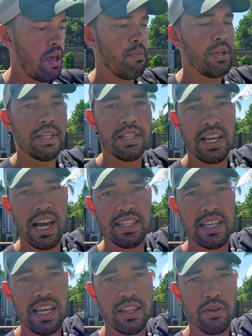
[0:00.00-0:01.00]
but these
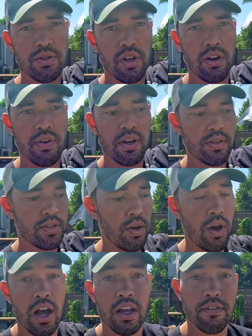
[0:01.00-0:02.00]
guys eat those larvae.
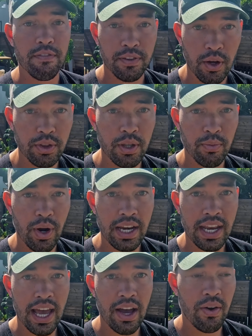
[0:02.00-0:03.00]
So I'm gonna float them
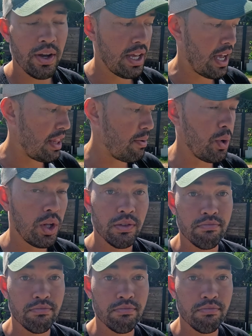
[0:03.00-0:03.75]
right now and then we'll